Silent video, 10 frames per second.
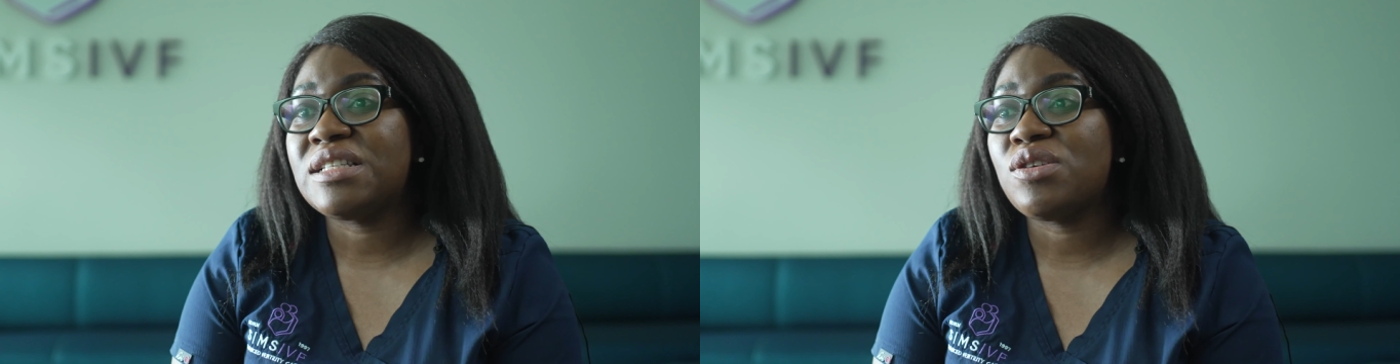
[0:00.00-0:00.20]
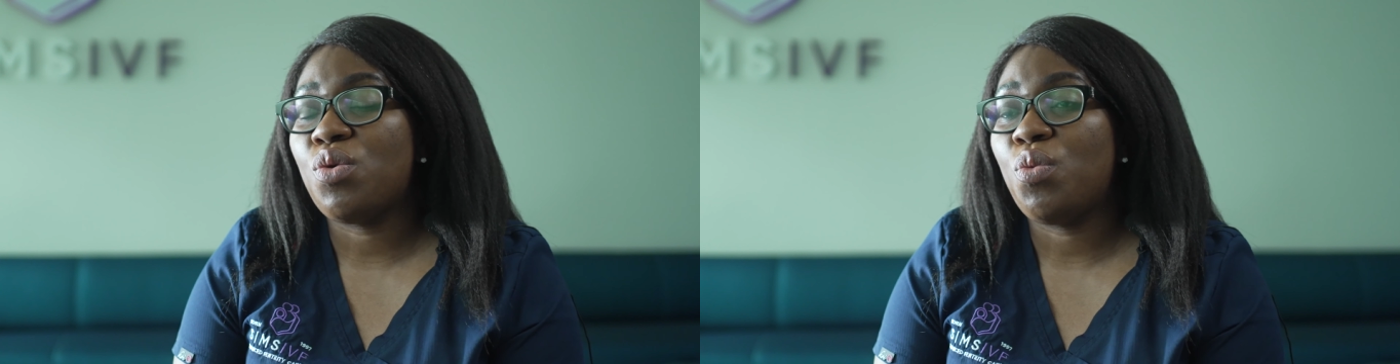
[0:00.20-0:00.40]

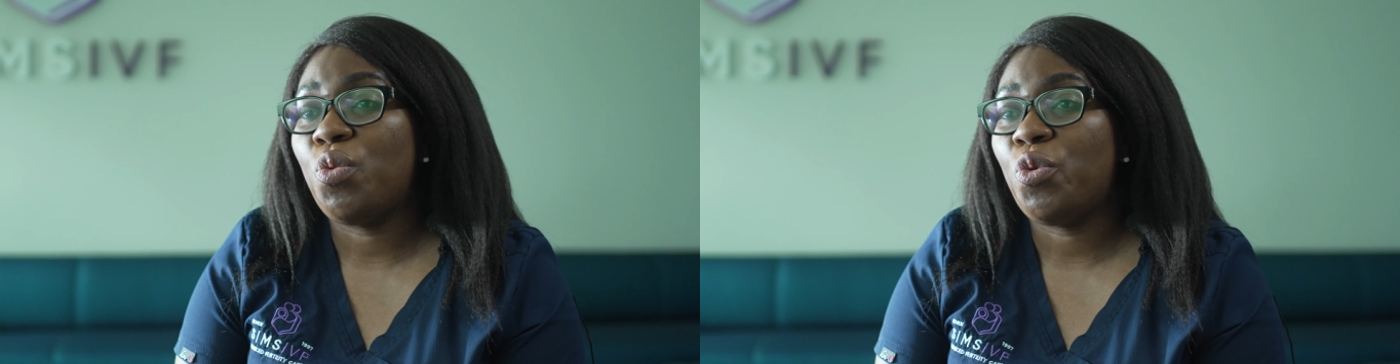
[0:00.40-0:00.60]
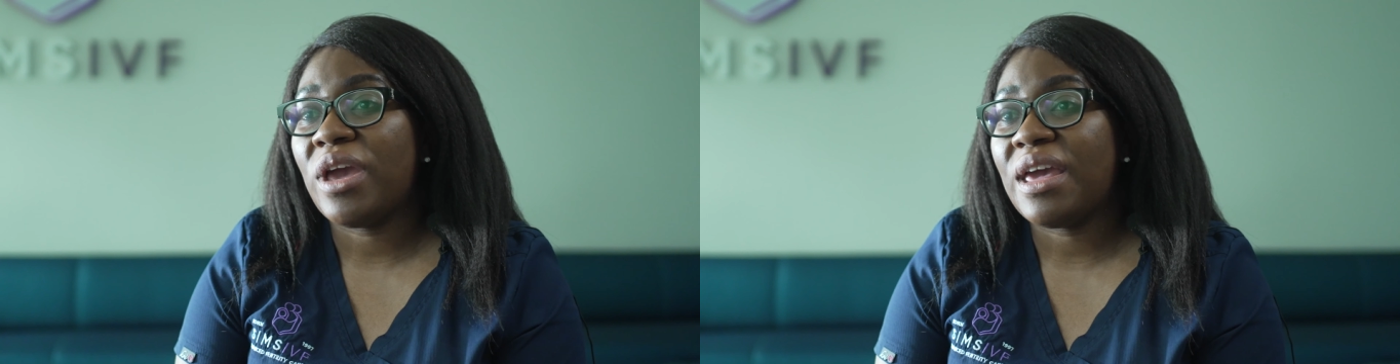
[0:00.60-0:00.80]
So
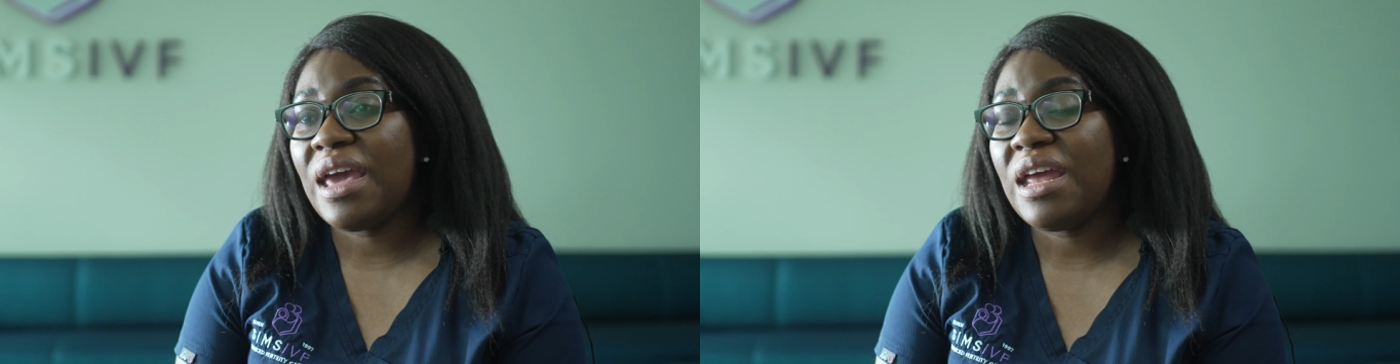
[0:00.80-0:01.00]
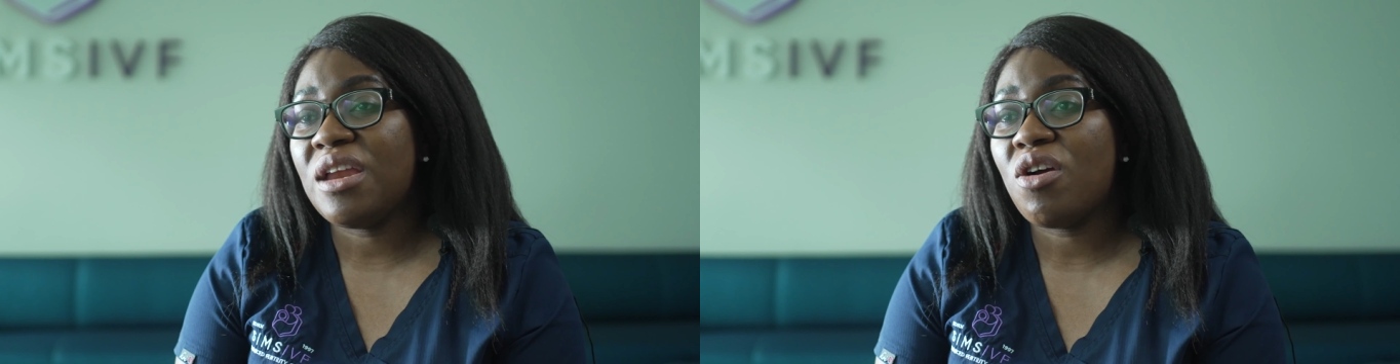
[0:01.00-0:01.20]

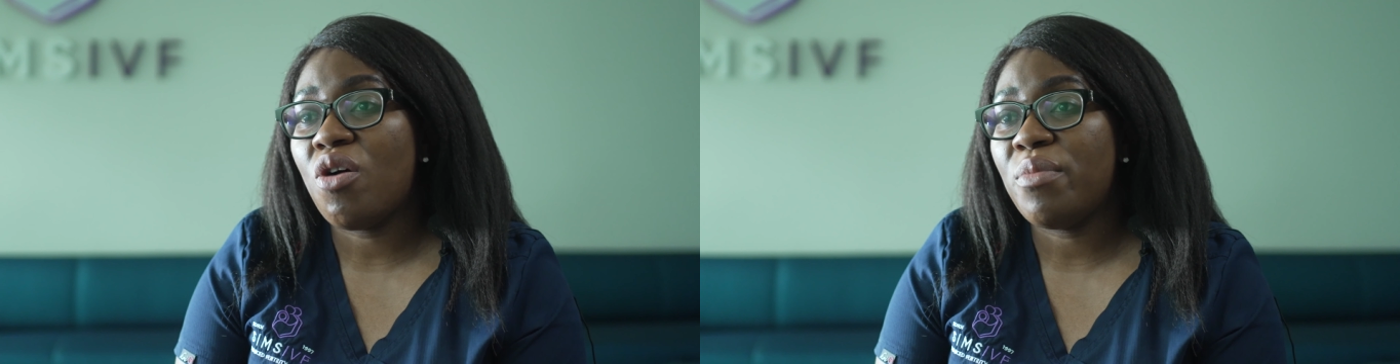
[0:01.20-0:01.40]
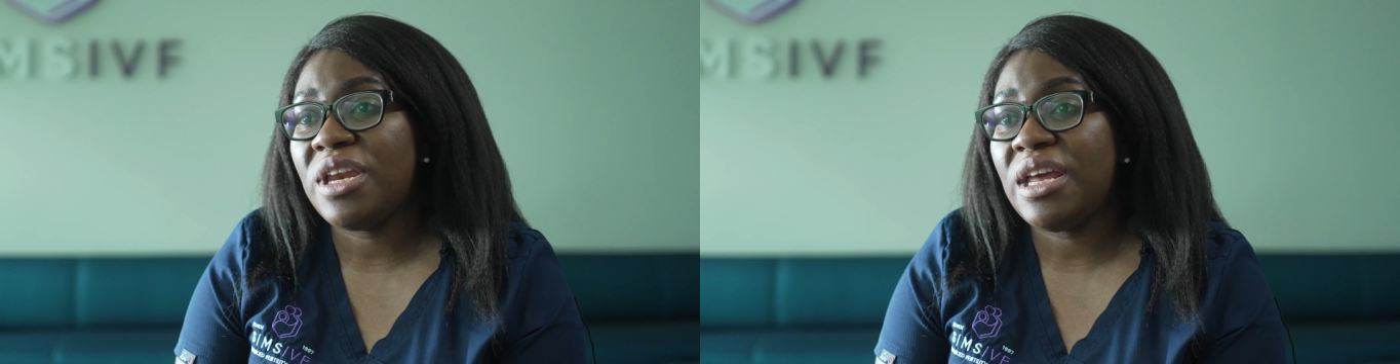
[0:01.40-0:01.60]
again,
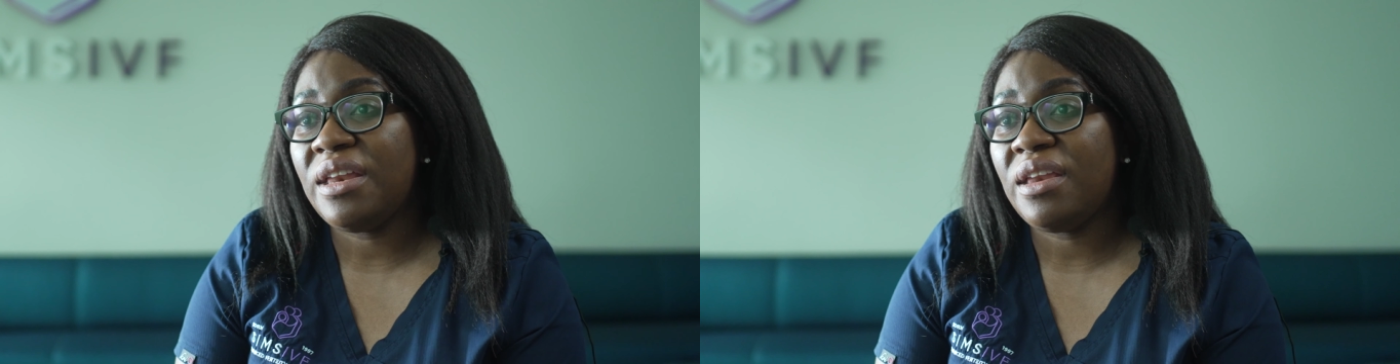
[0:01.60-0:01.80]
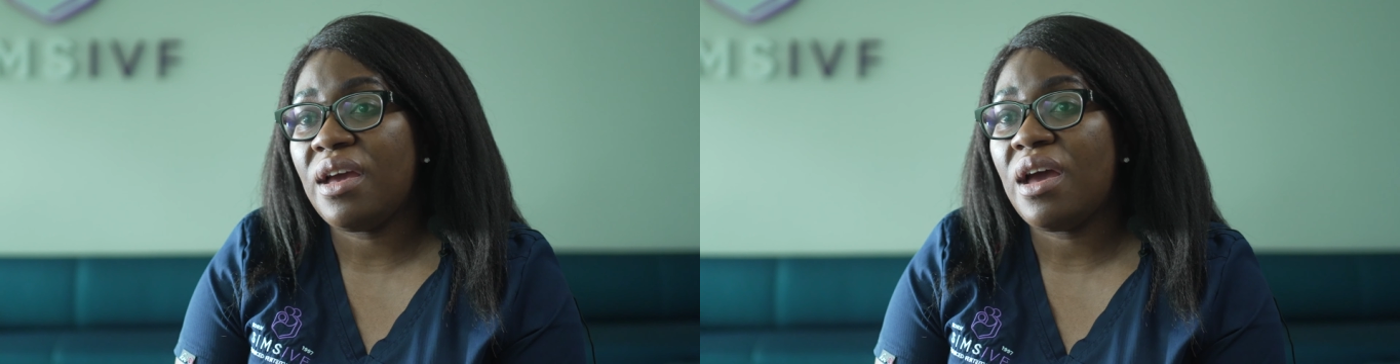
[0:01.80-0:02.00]
coming
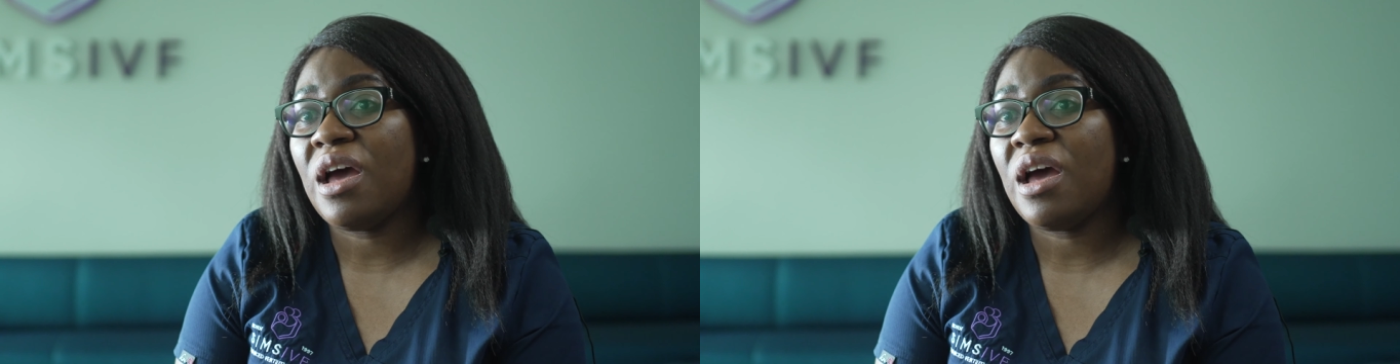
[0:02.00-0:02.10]
in